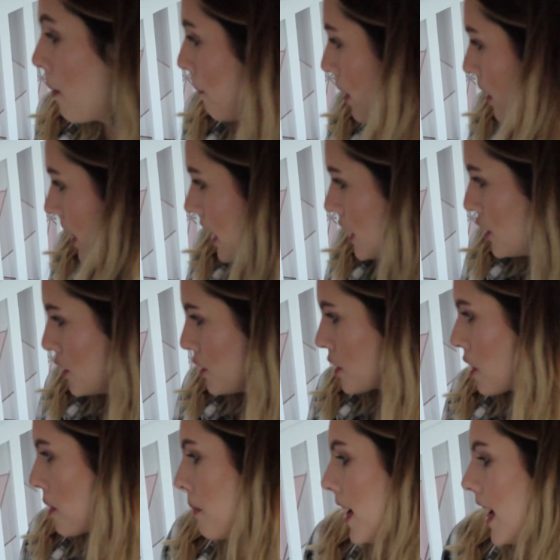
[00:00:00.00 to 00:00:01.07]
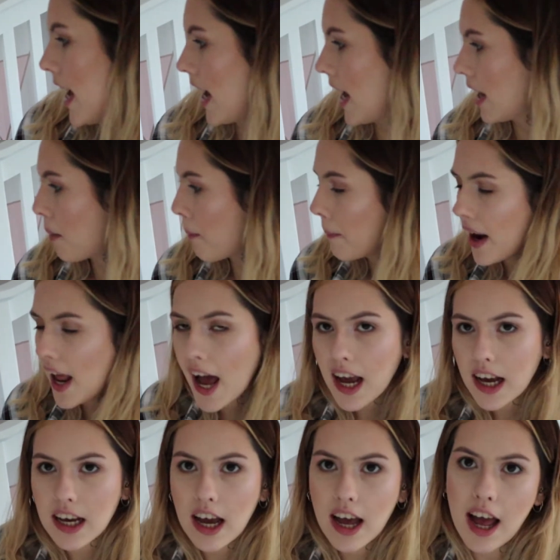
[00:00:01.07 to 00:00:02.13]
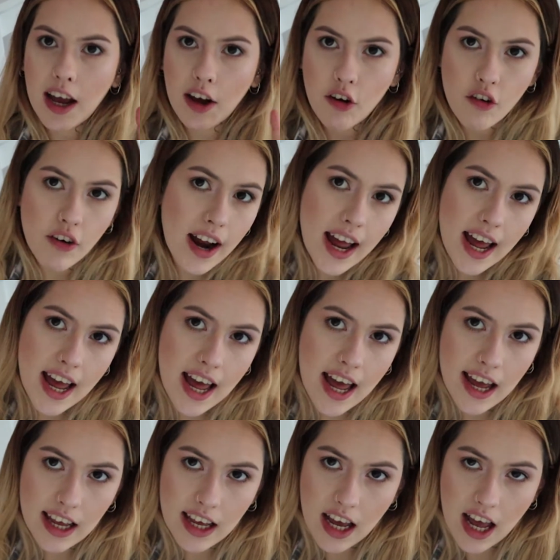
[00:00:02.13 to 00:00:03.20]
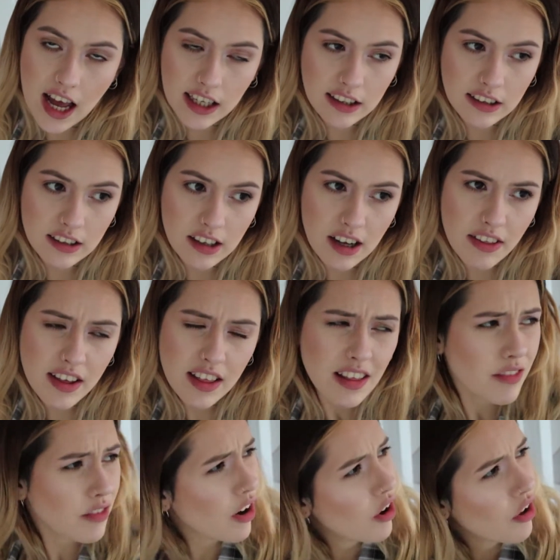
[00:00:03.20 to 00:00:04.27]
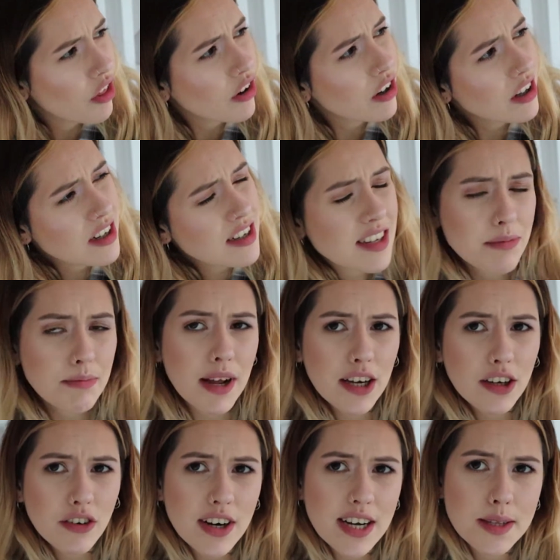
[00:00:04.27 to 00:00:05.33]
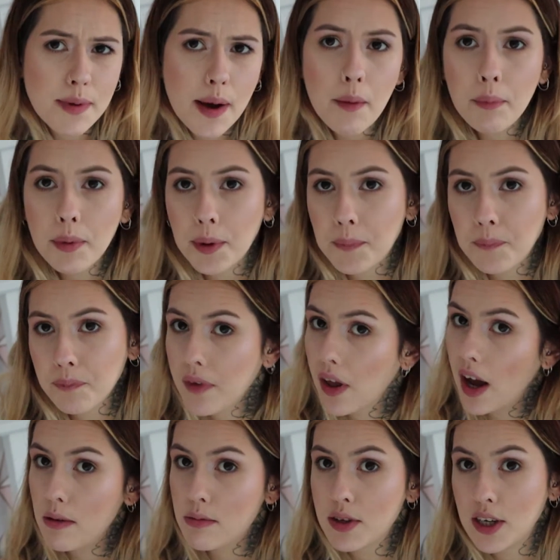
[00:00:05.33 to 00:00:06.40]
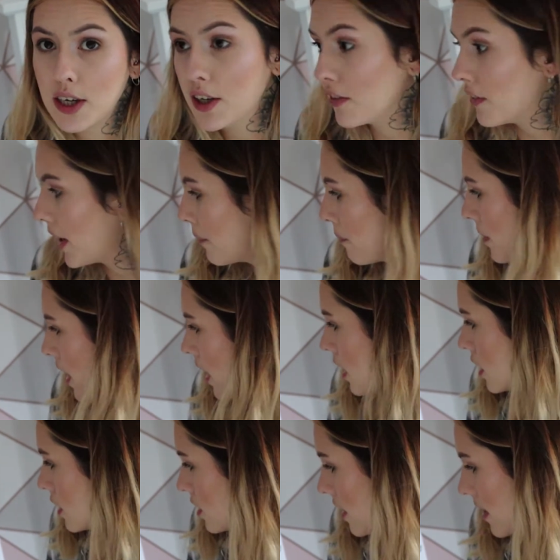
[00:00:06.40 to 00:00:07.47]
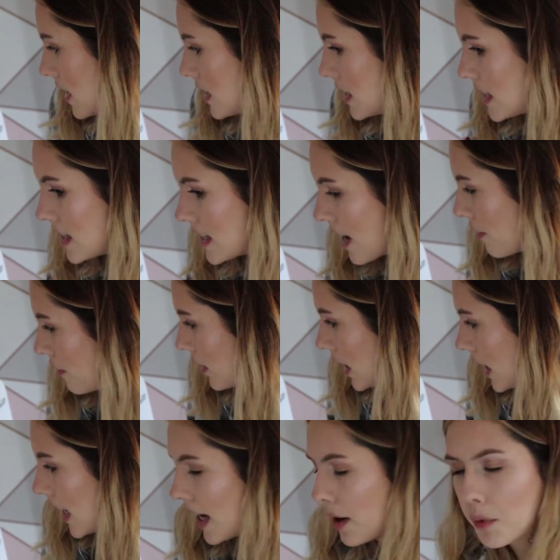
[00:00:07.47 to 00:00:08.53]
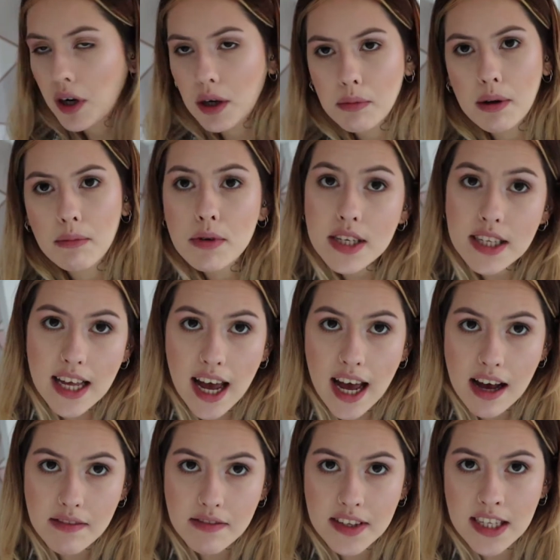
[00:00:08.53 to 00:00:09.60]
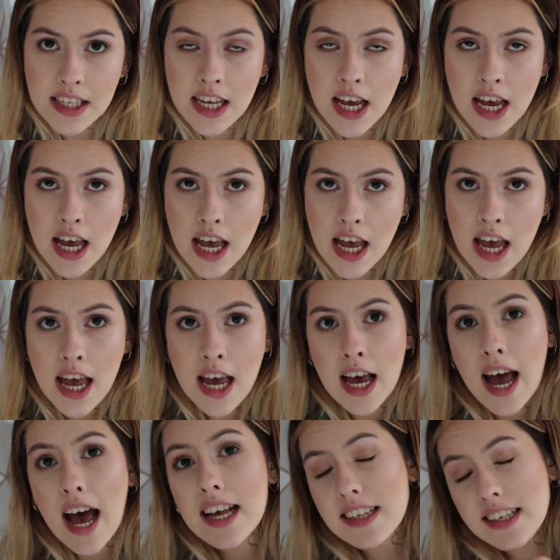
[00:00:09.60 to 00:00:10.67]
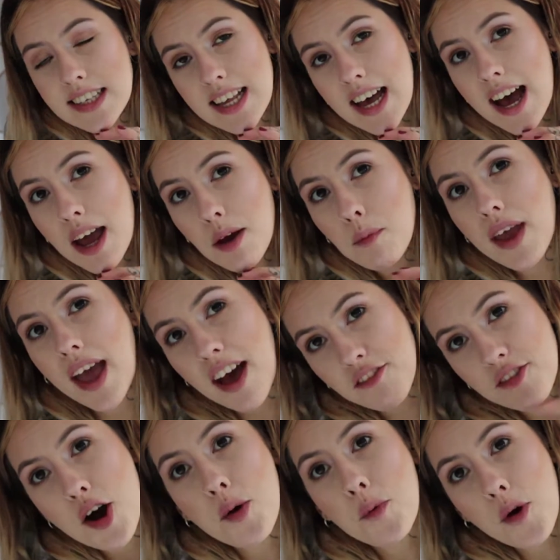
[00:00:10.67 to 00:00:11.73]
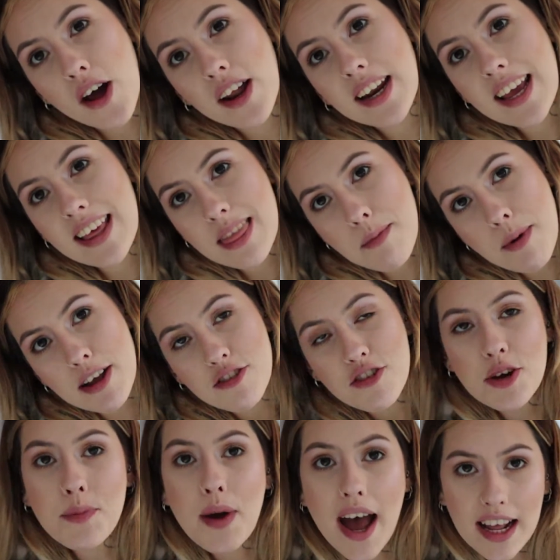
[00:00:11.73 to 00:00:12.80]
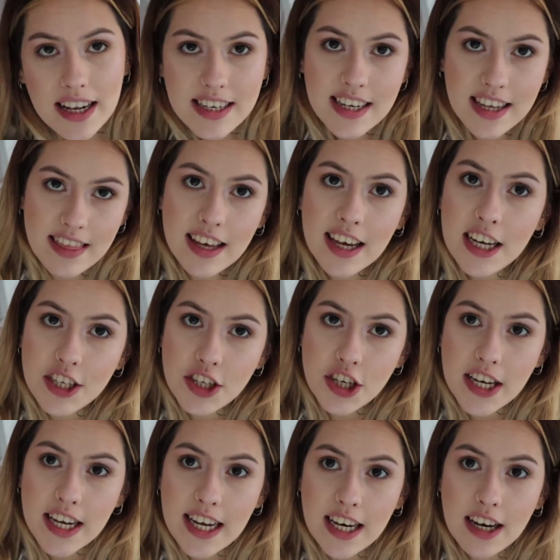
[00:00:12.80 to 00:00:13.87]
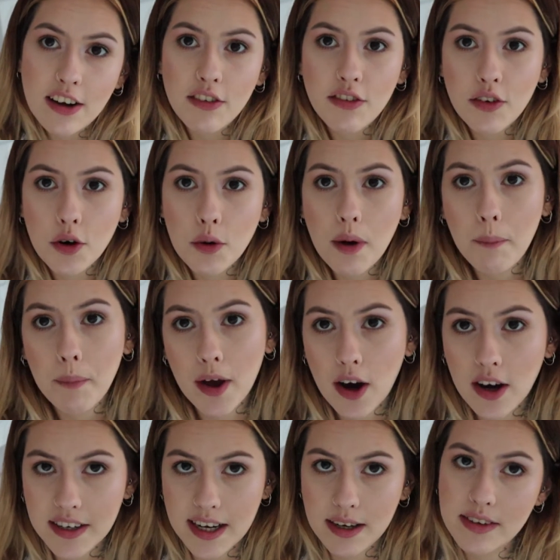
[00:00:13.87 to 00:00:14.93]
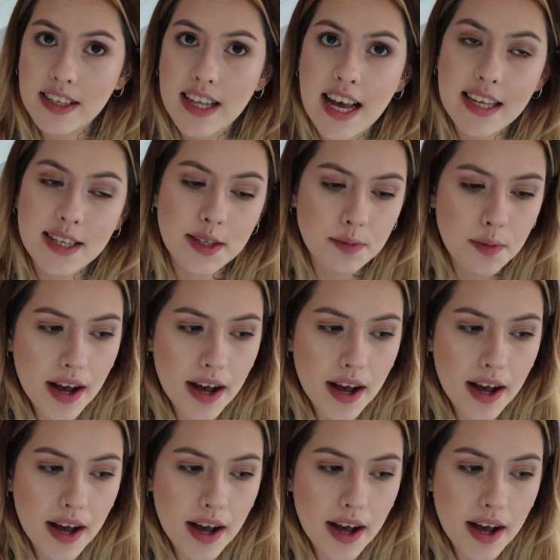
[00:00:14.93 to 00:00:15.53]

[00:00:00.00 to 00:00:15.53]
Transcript: but they do come in black and grey, and I think they've got other colours than black and grey as well, but I absolutely love it. So this is definitely one of my must-haves. As I say, we have got one in the bedroom and in the kitchen for when we are downstairs as